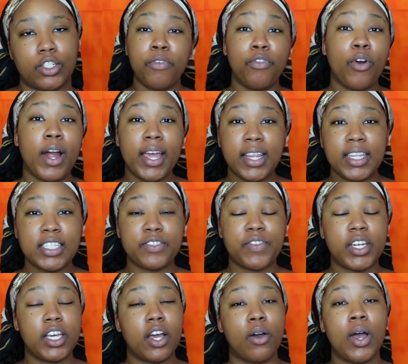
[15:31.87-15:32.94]
Before I end this
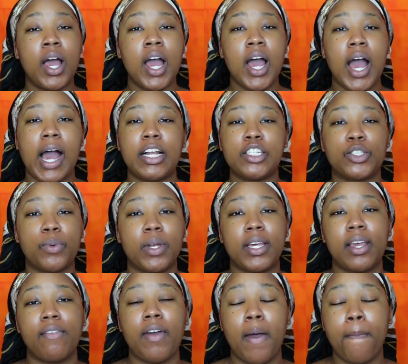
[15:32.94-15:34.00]
video, I just wanna
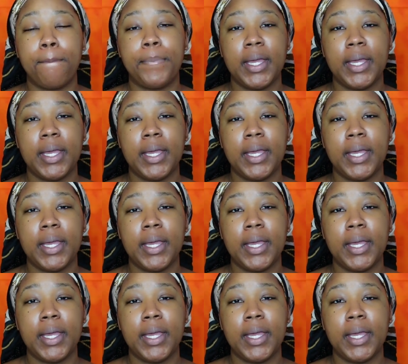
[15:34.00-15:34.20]
give a